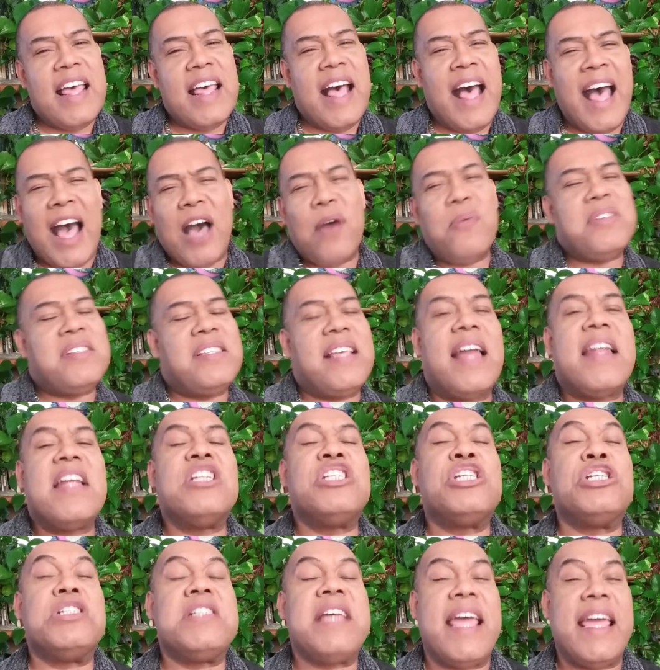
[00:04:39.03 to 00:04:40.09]
How is that
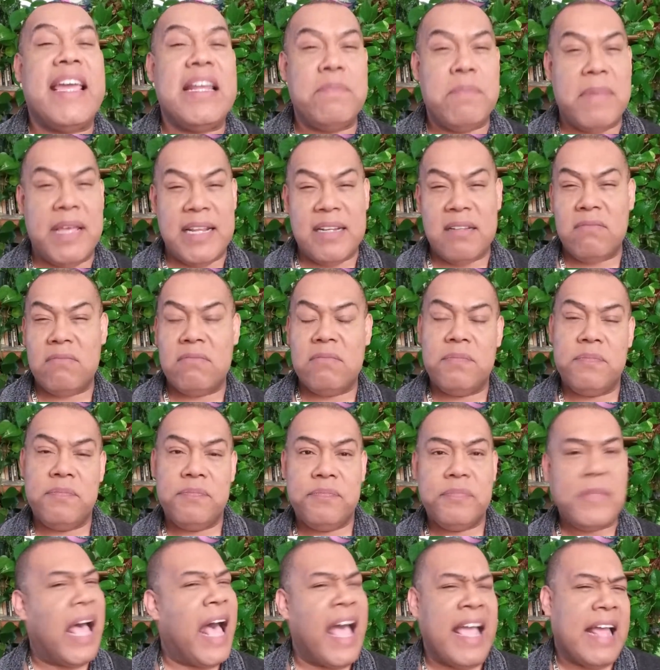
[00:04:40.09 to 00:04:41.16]
entertainment?
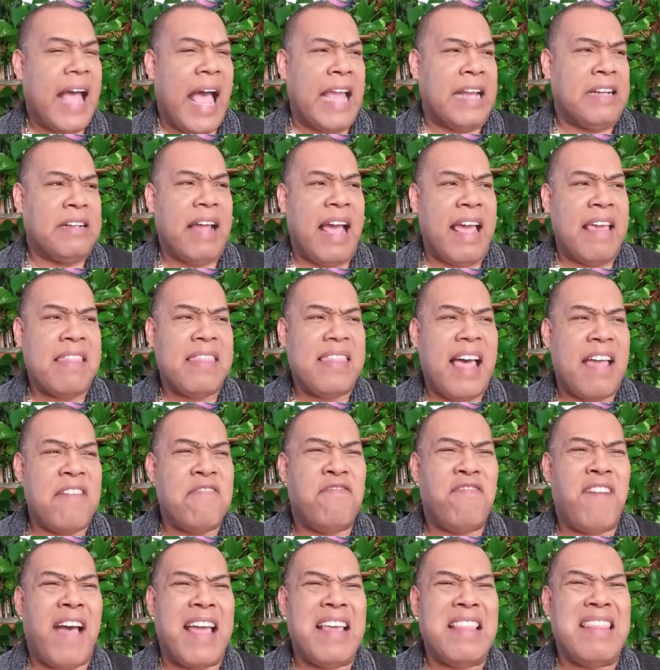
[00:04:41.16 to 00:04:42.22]
I
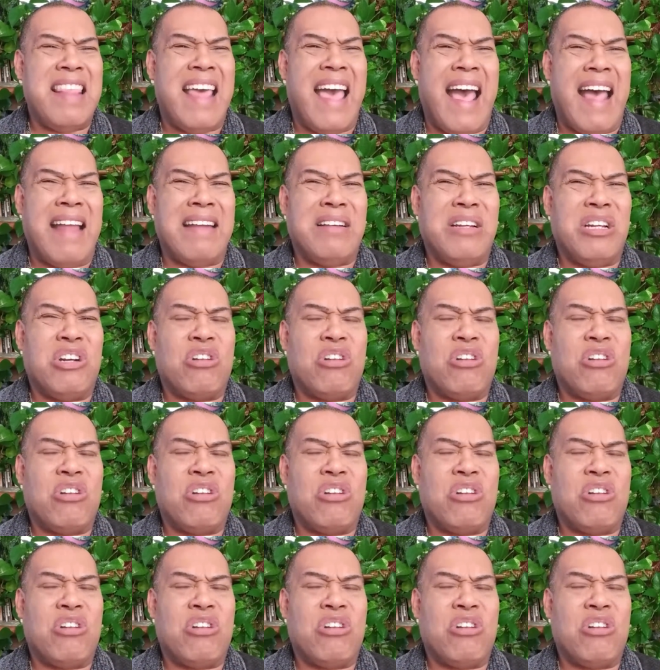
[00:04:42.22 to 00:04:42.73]
find that